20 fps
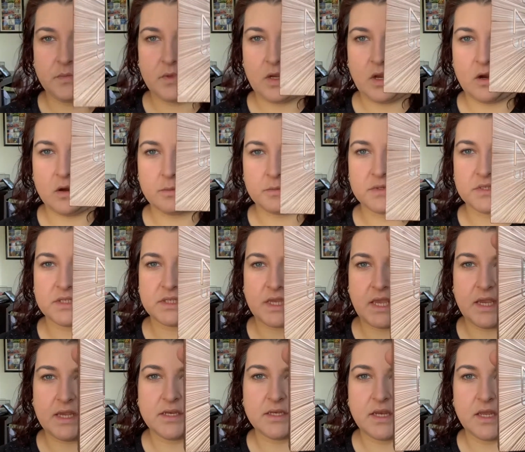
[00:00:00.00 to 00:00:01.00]
Urban
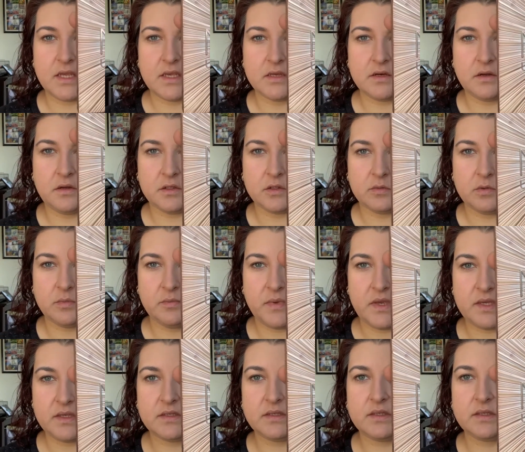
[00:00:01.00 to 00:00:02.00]
Decay Naked Ultimate
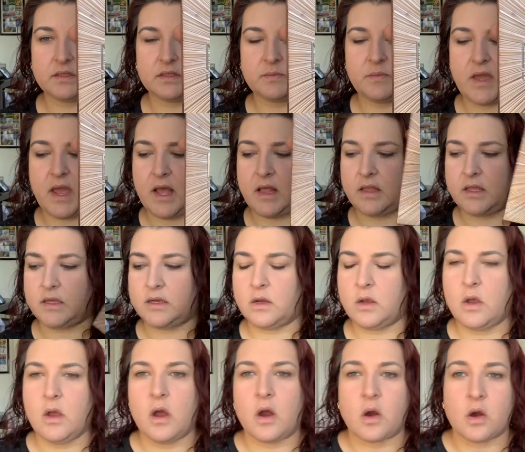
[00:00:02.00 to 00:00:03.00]
Basics palette,
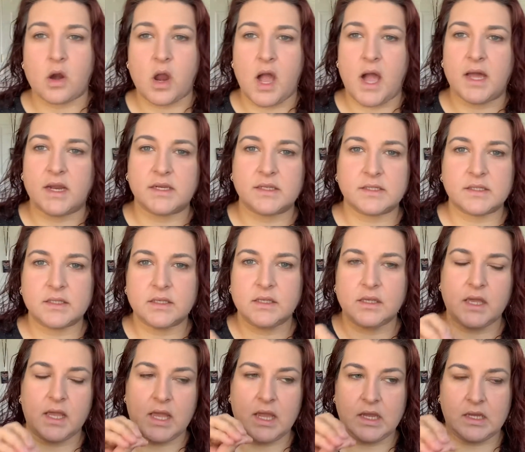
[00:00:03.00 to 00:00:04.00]
or
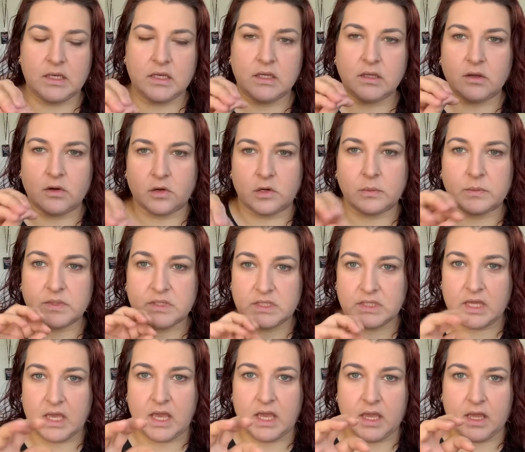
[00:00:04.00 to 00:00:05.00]
honestly any Urban
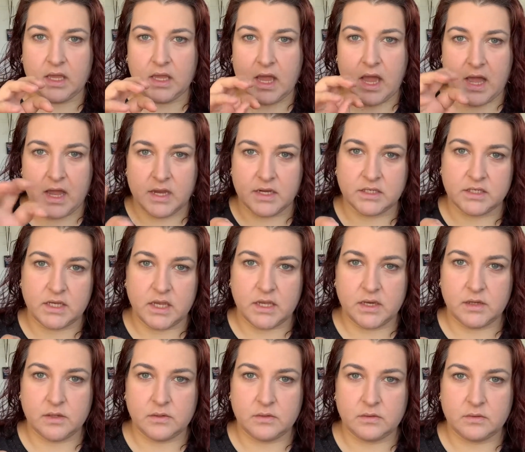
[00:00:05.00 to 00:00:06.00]
Decay
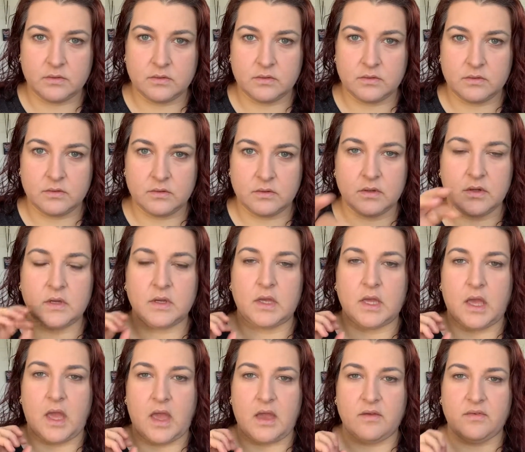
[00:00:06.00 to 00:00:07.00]
eyeshadow
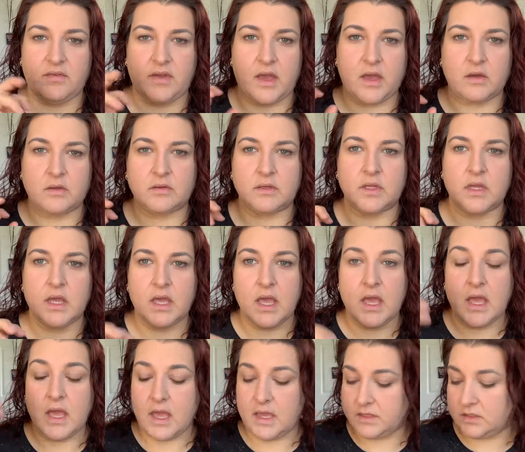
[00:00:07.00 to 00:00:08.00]
I found,
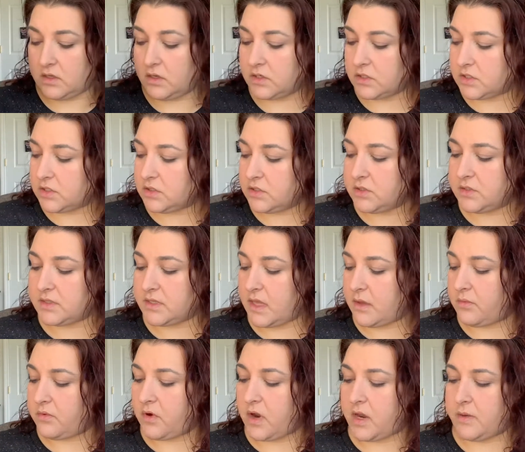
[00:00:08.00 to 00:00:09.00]
as long as you're using
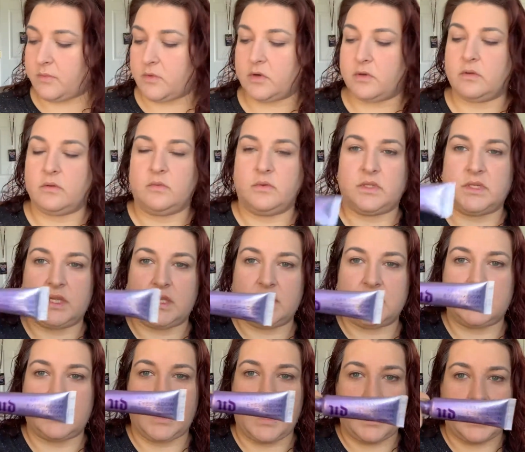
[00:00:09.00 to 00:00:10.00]
that primer, which, like I
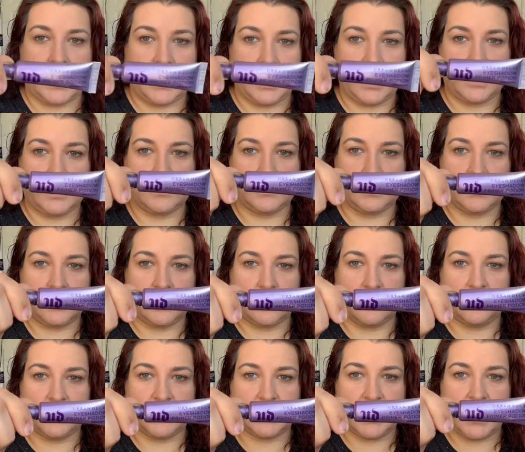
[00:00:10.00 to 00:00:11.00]
said, again, I use the
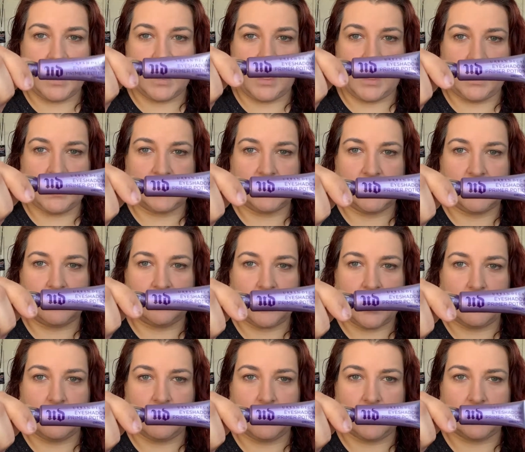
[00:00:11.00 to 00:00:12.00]
Urban Decay eyeshadow
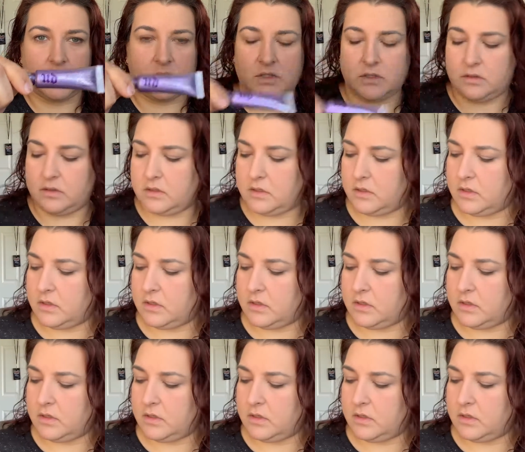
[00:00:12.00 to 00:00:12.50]
primer potion.